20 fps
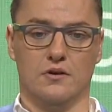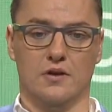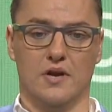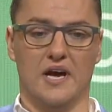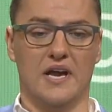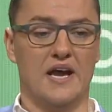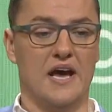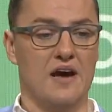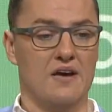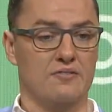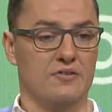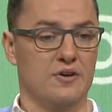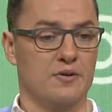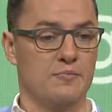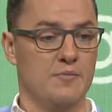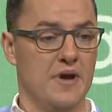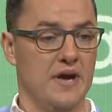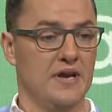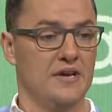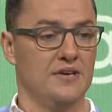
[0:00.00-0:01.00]
And have I
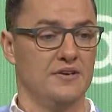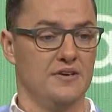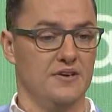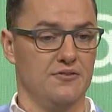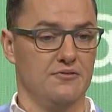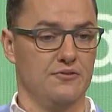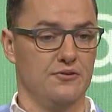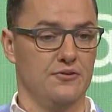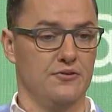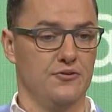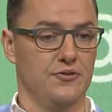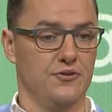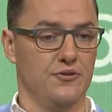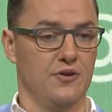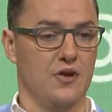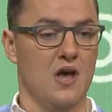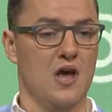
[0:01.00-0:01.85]
made a difference?